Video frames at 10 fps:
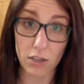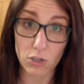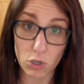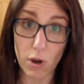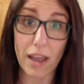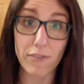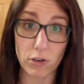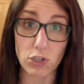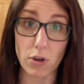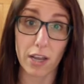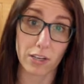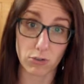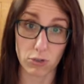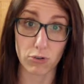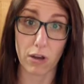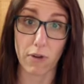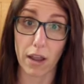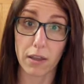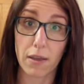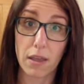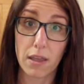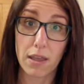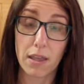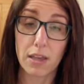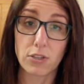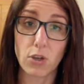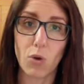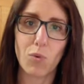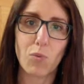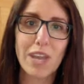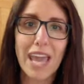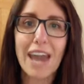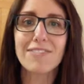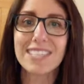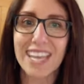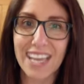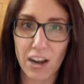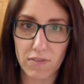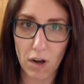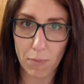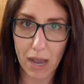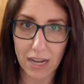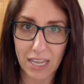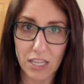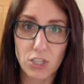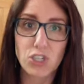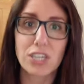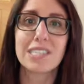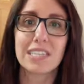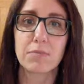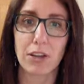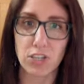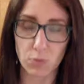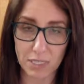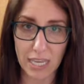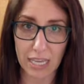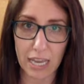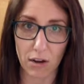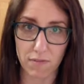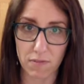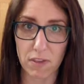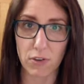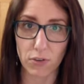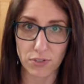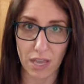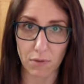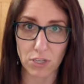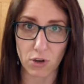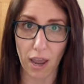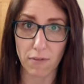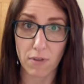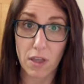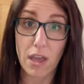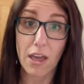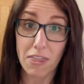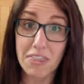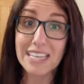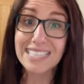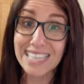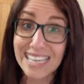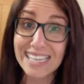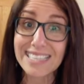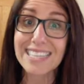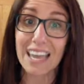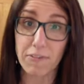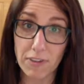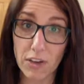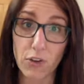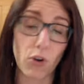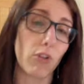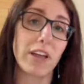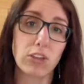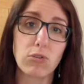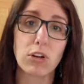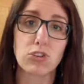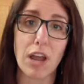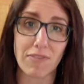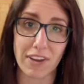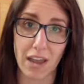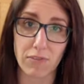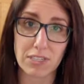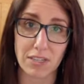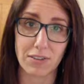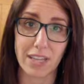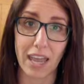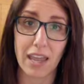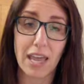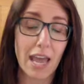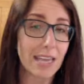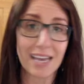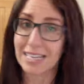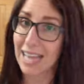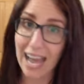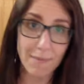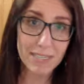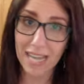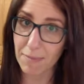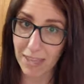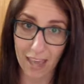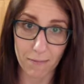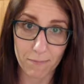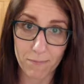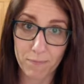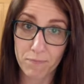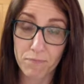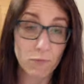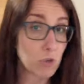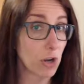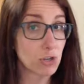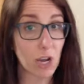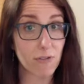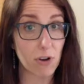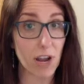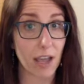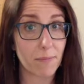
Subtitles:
drive your truck into a train wreck. So we have to take care of our body just as much as we take care of the vehicles that we drive. This is a vehicle that you are driving every single day. Yet time and time again, truck driver or not,